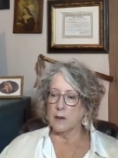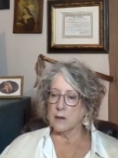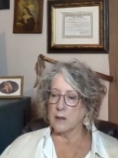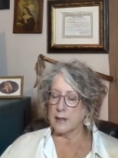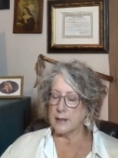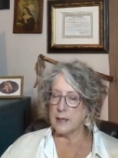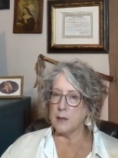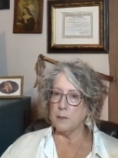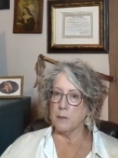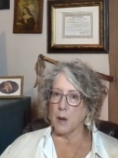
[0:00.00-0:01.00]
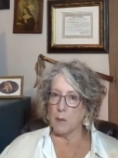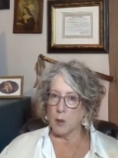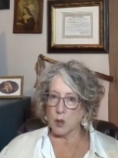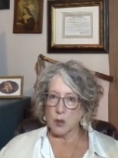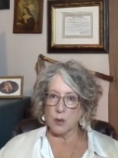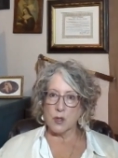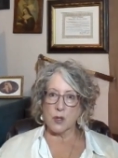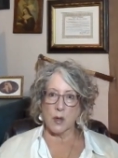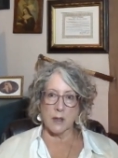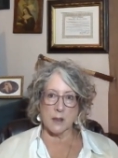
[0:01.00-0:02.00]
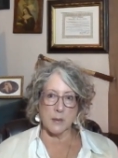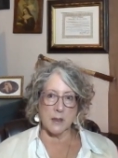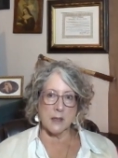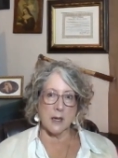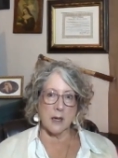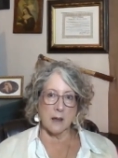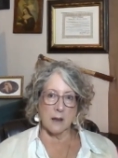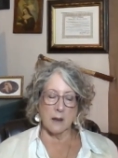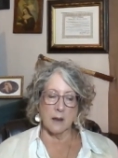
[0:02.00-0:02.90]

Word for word: It's like deep emotional strides being taken.